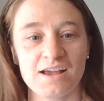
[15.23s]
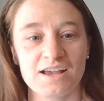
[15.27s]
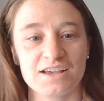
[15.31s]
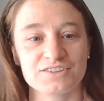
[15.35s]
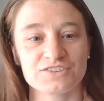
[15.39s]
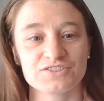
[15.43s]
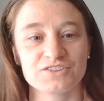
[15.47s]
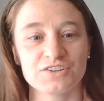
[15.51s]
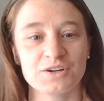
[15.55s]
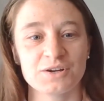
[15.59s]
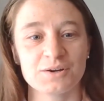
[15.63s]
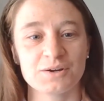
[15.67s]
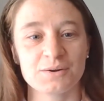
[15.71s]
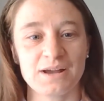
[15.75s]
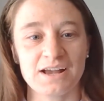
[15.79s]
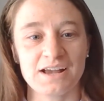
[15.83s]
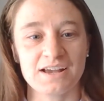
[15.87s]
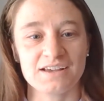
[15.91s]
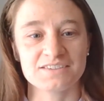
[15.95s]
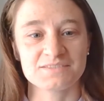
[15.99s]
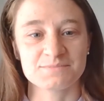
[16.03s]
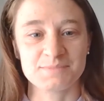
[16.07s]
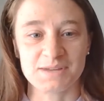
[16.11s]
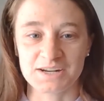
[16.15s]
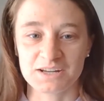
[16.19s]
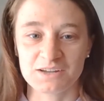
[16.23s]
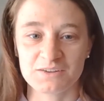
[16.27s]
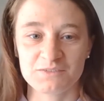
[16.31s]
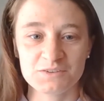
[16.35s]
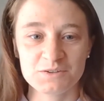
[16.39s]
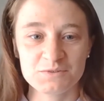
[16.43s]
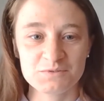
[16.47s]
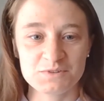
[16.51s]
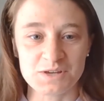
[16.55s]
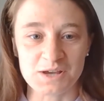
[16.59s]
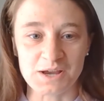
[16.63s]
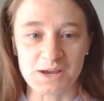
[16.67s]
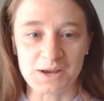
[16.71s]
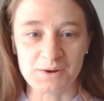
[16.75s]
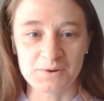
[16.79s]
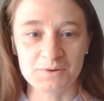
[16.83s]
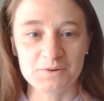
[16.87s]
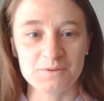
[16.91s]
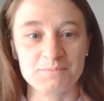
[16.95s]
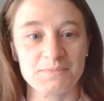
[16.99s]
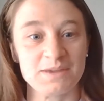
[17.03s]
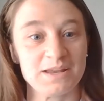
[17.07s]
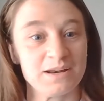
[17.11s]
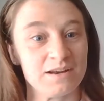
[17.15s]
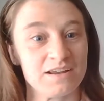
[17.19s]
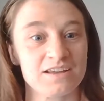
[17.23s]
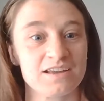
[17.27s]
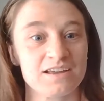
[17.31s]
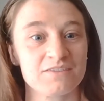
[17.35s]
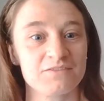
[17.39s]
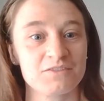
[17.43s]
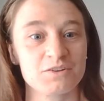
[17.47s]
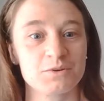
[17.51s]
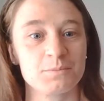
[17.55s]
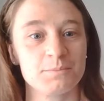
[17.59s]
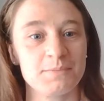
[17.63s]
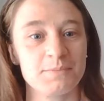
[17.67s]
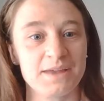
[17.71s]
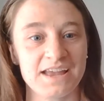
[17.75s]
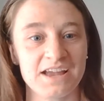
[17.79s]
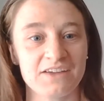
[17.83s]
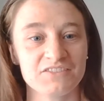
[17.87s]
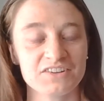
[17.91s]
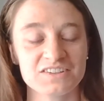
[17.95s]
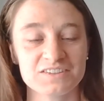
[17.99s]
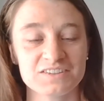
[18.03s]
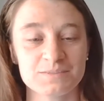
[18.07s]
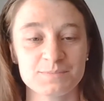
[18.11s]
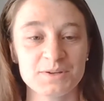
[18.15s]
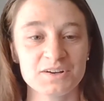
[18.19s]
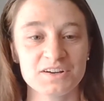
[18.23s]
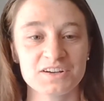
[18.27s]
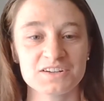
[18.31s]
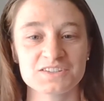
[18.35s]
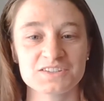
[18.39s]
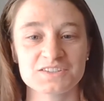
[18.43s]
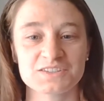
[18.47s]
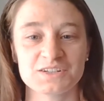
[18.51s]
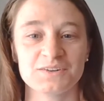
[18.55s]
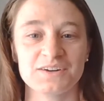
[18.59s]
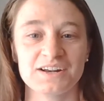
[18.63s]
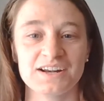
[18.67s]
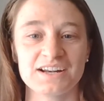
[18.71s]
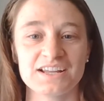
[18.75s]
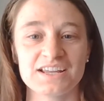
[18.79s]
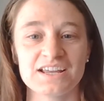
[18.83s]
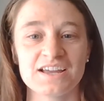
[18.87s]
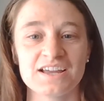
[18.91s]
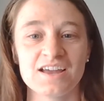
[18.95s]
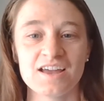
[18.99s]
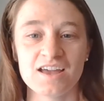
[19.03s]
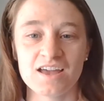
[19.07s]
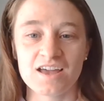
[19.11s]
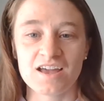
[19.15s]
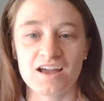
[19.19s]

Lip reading: So as many of you know, many of you may have experienced already,